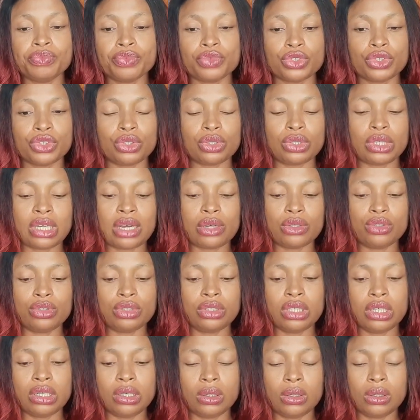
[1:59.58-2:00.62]
So now to
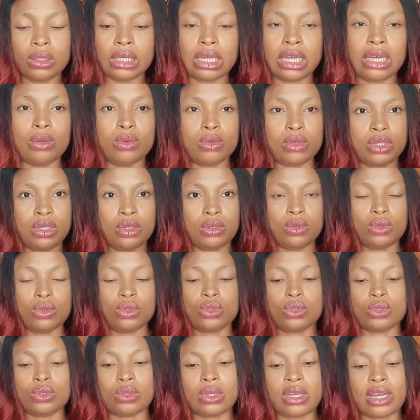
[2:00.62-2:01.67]
the law, now they go.
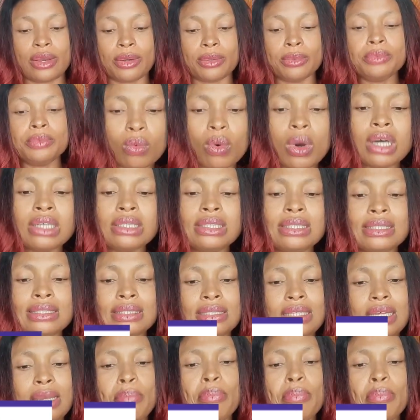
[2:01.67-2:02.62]
So now what the